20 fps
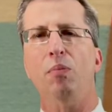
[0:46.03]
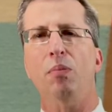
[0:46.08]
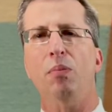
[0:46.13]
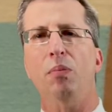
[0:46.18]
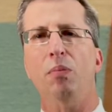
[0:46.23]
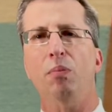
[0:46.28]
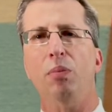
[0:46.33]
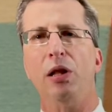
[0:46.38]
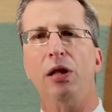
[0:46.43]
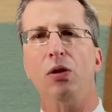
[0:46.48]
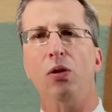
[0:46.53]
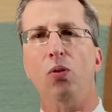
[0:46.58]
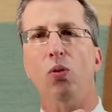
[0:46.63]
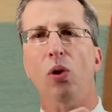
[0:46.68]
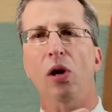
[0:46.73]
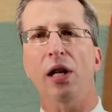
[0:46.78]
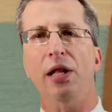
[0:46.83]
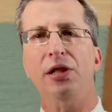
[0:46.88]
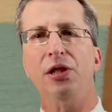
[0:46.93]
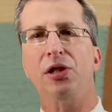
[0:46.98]
but
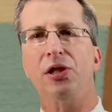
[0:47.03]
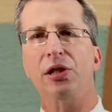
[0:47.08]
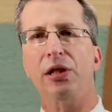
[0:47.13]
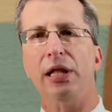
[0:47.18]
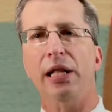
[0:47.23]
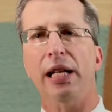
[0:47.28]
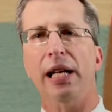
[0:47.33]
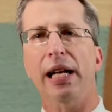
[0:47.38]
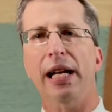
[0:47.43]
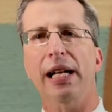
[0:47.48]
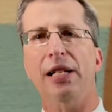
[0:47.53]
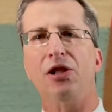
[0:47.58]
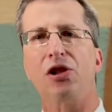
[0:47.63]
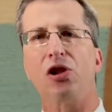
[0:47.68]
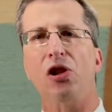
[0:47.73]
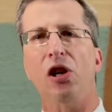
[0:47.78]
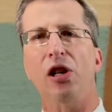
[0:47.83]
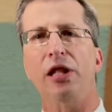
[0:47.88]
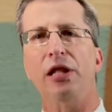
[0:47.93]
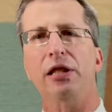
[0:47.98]
once, and
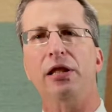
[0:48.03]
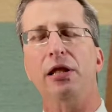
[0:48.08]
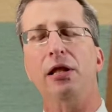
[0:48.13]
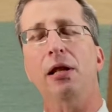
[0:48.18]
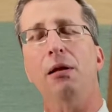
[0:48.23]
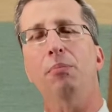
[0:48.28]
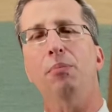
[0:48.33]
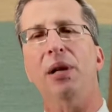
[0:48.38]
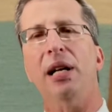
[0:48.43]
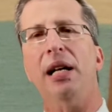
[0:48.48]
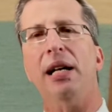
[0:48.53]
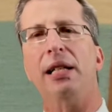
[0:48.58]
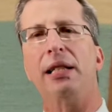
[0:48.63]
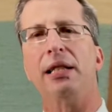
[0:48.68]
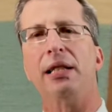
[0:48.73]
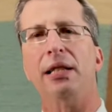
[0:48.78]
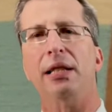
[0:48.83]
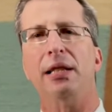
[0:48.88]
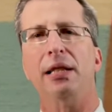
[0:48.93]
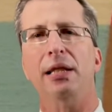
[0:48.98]
starting to come back
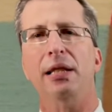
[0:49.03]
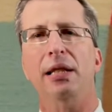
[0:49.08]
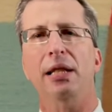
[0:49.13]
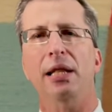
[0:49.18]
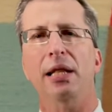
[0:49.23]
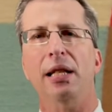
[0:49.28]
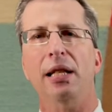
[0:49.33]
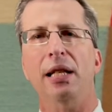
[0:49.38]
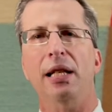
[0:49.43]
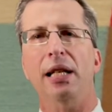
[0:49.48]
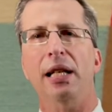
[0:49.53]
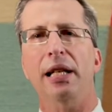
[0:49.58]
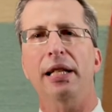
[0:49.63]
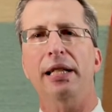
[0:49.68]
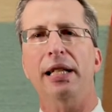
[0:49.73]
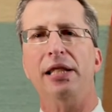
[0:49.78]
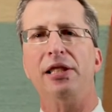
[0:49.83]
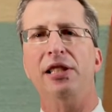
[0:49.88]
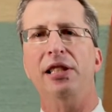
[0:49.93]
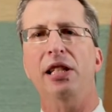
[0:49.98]
and
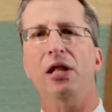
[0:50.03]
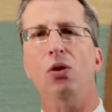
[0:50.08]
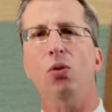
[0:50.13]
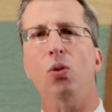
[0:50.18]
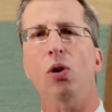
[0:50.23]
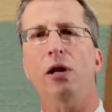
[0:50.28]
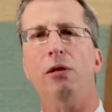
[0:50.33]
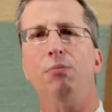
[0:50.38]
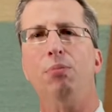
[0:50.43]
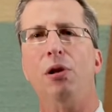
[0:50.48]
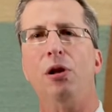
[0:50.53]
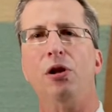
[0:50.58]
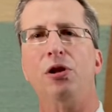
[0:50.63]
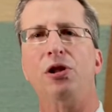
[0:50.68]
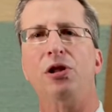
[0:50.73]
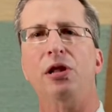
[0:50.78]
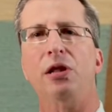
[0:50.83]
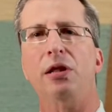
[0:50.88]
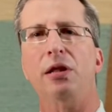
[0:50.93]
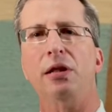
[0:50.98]
not seeing one
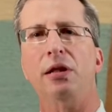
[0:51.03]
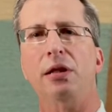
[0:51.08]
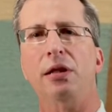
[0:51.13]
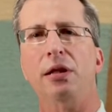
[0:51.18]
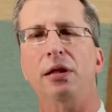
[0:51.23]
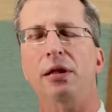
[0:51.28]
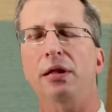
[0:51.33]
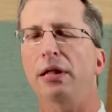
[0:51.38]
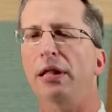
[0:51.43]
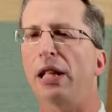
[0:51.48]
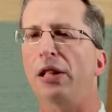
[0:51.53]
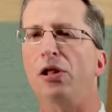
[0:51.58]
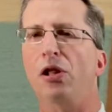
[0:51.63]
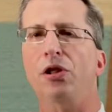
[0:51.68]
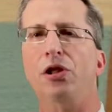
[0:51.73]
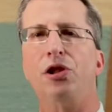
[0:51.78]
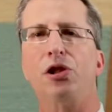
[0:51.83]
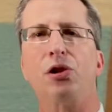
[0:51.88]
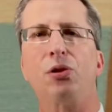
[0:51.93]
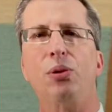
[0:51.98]
person, not on the
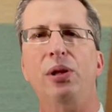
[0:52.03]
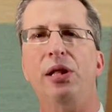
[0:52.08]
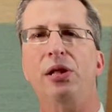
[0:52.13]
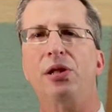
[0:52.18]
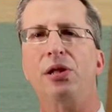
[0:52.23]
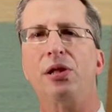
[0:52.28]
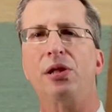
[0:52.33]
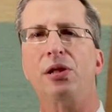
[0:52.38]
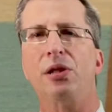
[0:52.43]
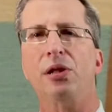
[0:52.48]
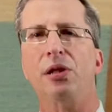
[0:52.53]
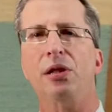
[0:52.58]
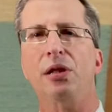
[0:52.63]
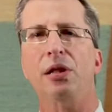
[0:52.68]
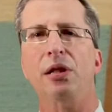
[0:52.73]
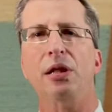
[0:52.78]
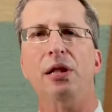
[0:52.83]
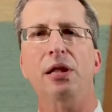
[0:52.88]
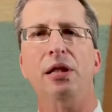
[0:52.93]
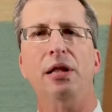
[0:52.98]
streets,
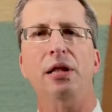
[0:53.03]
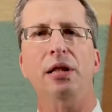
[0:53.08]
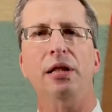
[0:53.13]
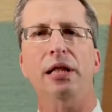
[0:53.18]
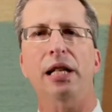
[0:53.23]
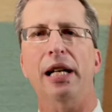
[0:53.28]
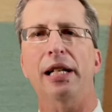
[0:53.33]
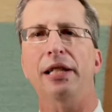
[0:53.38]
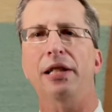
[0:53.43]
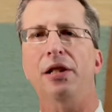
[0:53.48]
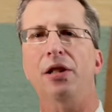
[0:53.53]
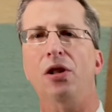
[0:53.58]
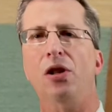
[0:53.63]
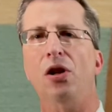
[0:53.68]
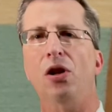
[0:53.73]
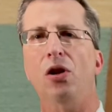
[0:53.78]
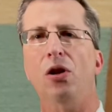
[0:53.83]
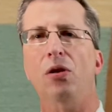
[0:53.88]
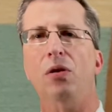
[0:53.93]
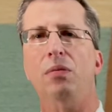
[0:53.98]
not in their
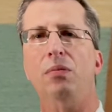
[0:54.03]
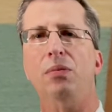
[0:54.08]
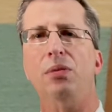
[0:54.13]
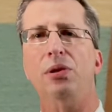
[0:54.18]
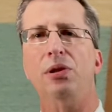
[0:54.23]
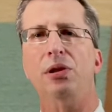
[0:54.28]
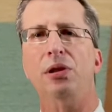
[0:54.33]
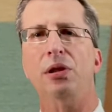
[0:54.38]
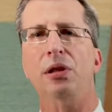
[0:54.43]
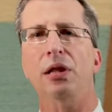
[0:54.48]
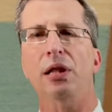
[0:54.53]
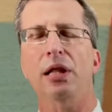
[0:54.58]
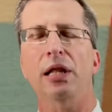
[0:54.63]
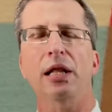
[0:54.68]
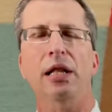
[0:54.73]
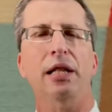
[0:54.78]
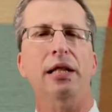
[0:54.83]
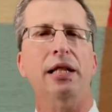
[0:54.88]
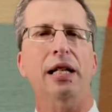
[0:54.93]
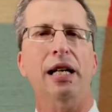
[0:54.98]
homes,
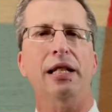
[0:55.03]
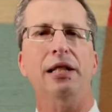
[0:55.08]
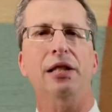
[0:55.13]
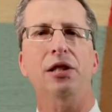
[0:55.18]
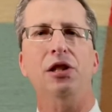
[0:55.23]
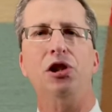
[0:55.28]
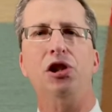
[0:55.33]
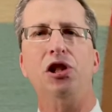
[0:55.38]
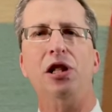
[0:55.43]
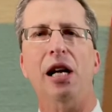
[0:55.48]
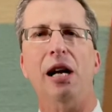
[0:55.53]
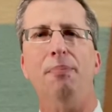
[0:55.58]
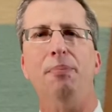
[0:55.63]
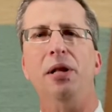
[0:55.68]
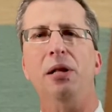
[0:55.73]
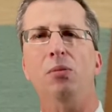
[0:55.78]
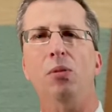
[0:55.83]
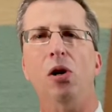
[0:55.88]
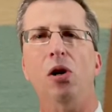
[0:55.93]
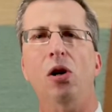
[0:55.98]
not in the
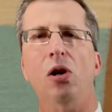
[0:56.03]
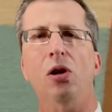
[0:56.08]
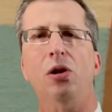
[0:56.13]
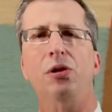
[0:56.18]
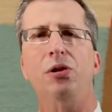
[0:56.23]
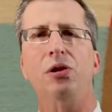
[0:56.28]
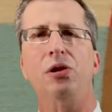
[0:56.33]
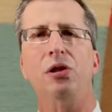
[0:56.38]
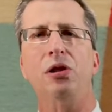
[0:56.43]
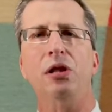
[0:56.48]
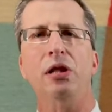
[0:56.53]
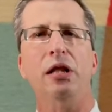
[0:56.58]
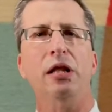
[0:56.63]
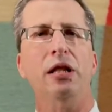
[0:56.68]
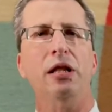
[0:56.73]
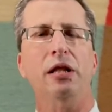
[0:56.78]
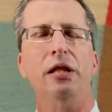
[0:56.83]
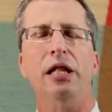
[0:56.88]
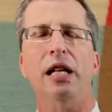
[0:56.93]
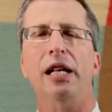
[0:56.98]
shopping malls,
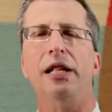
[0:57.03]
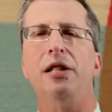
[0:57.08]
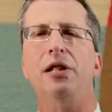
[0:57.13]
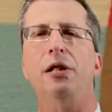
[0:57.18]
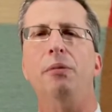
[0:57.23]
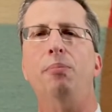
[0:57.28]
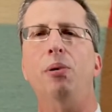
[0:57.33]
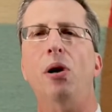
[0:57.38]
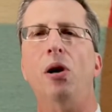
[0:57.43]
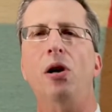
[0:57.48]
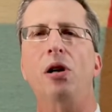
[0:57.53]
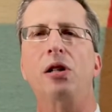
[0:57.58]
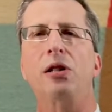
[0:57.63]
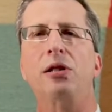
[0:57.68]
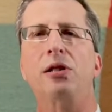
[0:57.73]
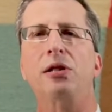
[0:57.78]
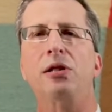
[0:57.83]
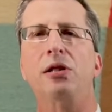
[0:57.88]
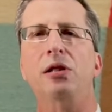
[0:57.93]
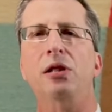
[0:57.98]
not in the
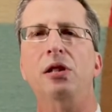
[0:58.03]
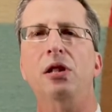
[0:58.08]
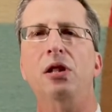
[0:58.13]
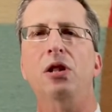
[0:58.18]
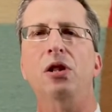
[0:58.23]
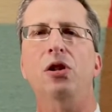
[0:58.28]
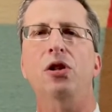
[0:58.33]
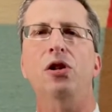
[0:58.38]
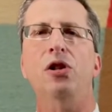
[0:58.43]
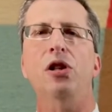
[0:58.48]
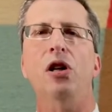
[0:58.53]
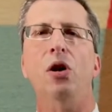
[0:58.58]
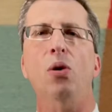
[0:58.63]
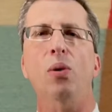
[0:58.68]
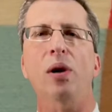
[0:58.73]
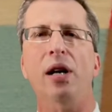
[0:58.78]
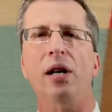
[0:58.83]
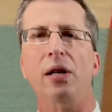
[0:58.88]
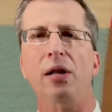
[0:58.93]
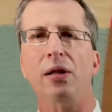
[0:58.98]
parks,
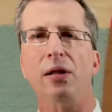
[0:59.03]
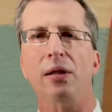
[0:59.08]
nowhere.